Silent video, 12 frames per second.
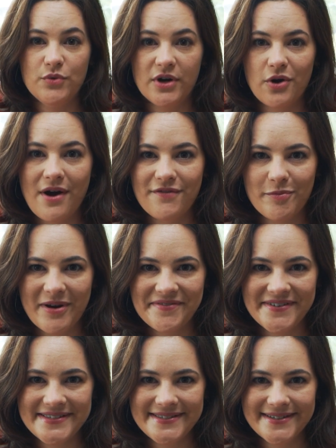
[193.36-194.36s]
you wanna go out for
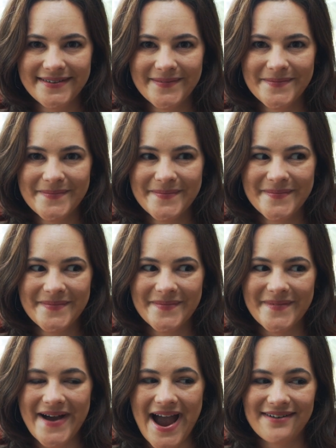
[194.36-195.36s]
breakfast?
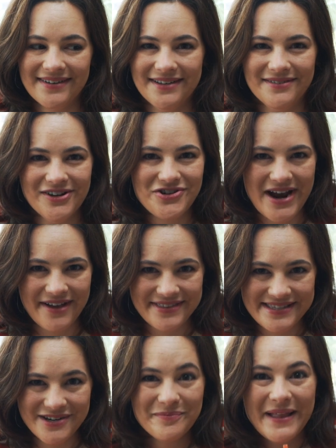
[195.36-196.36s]
I really wanna try out
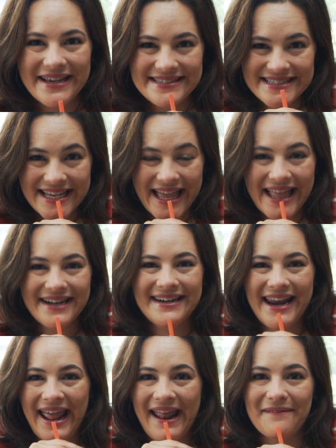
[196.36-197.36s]
this new place.
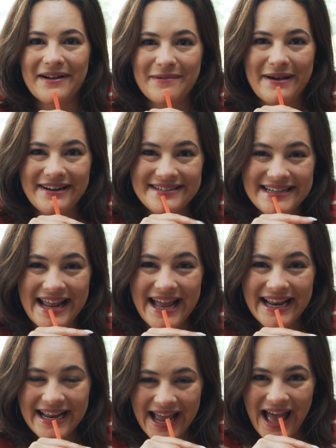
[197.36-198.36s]
I wrote about it
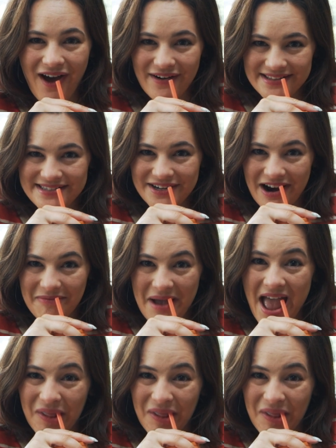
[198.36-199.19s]
today on Instagram.